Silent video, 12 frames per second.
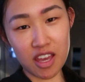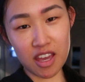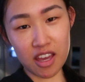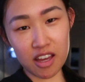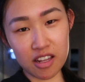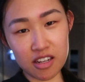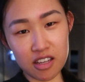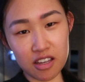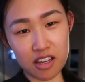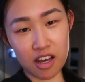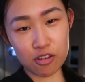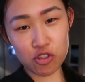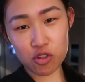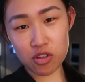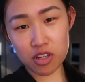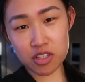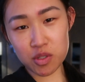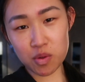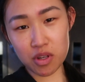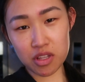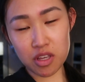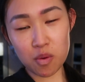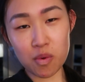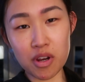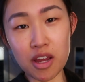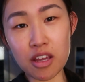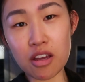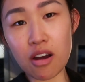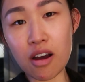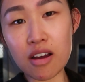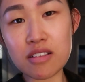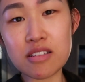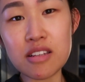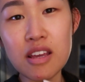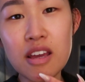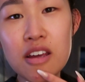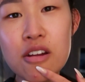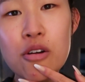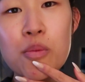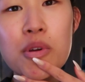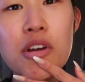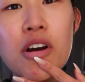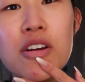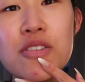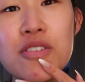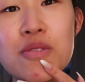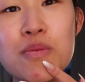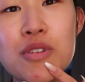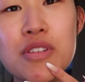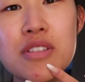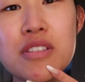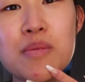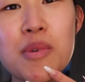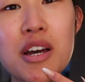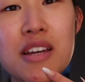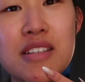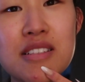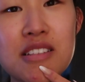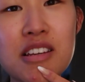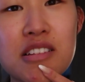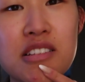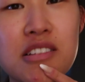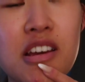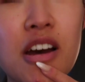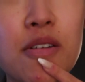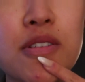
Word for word: and uh, I'll show you guys quickly what I got and oh my god you can really see my zit now